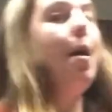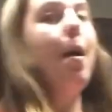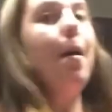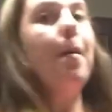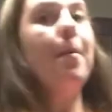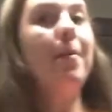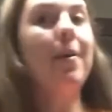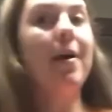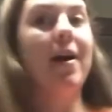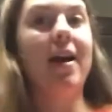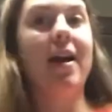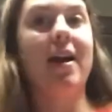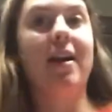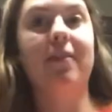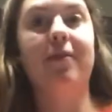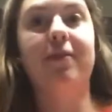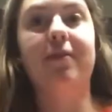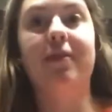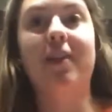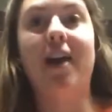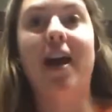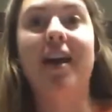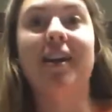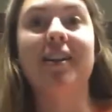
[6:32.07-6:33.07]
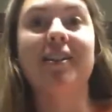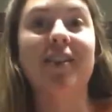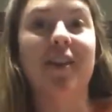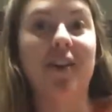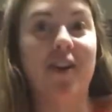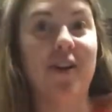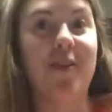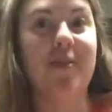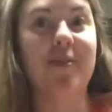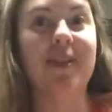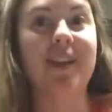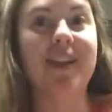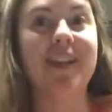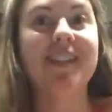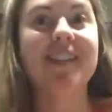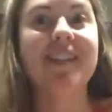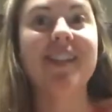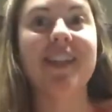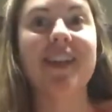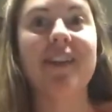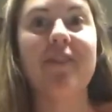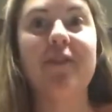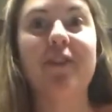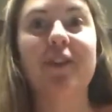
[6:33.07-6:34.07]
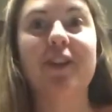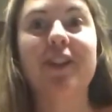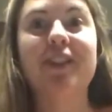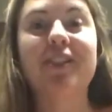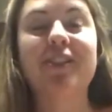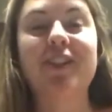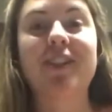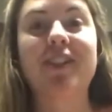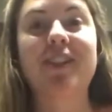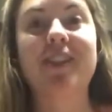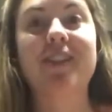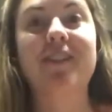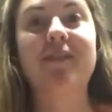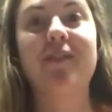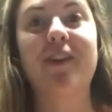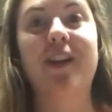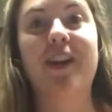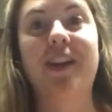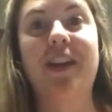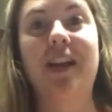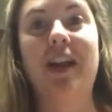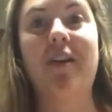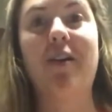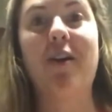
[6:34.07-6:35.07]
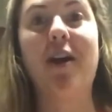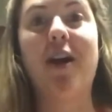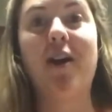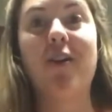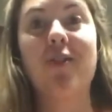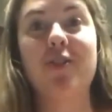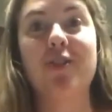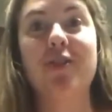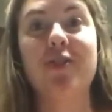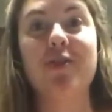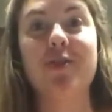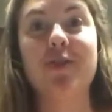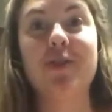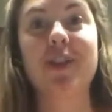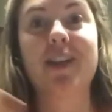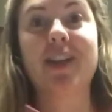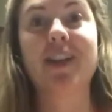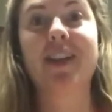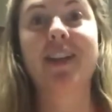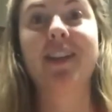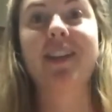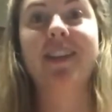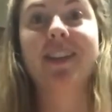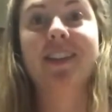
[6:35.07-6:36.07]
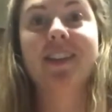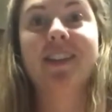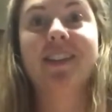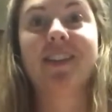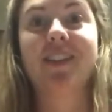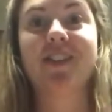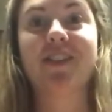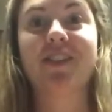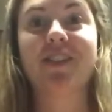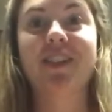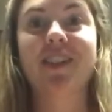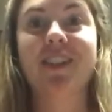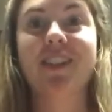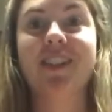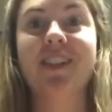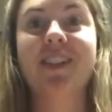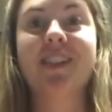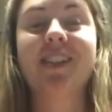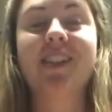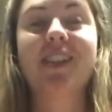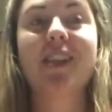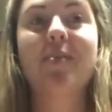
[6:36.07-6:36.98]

But as always, if you're interested in finding out how you can get these ingredients